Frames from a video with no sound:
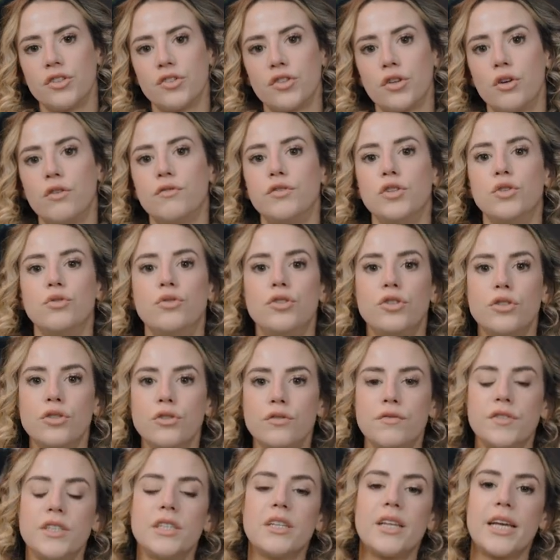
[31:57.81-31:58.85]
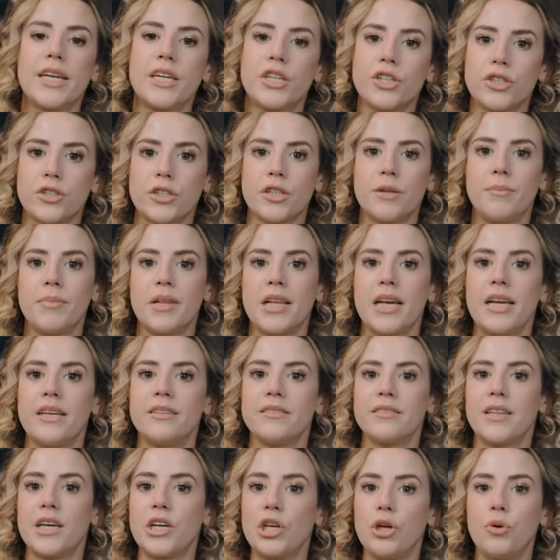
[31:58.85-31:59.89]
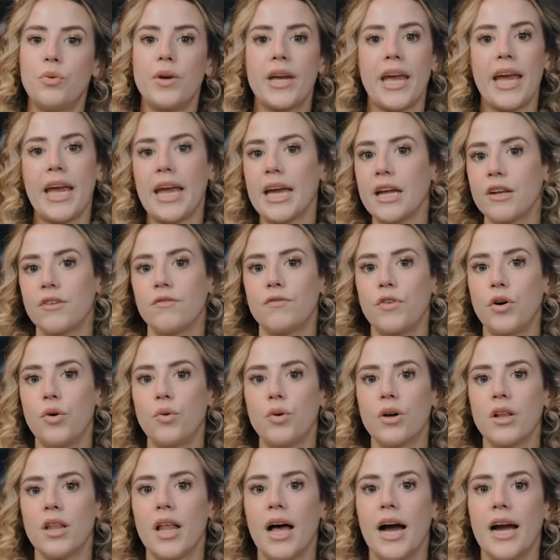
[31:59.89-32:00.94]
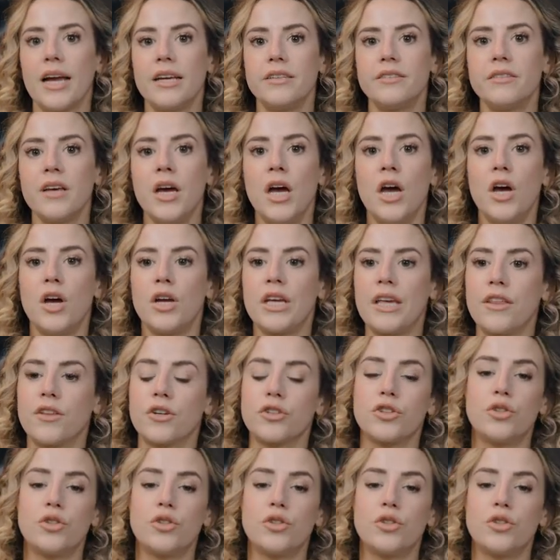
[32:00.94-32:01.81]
So if you do feel like you're in a place that you can't vocalize either